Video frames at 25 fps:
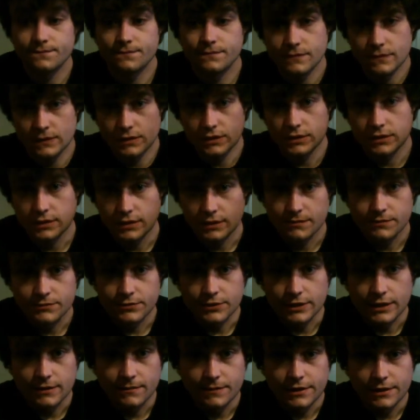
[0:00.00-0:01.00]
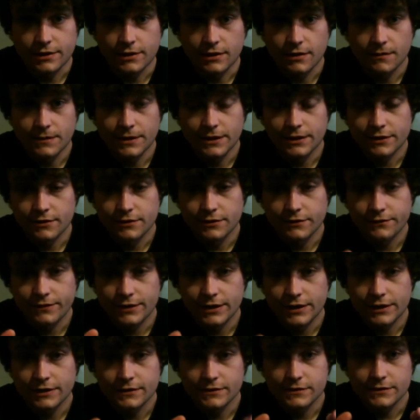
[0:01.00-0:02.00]
I've been commenting on a lot of
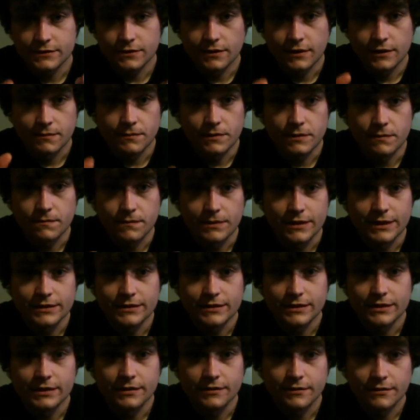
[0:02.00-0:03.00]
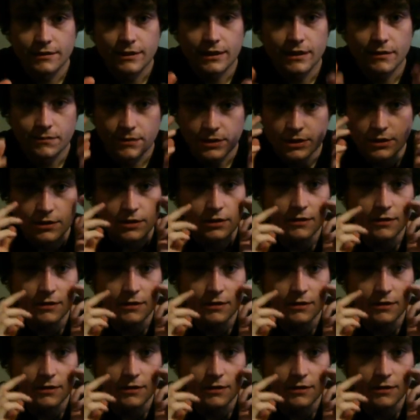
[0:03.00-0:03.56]
cats. A lot of people like watching. Um,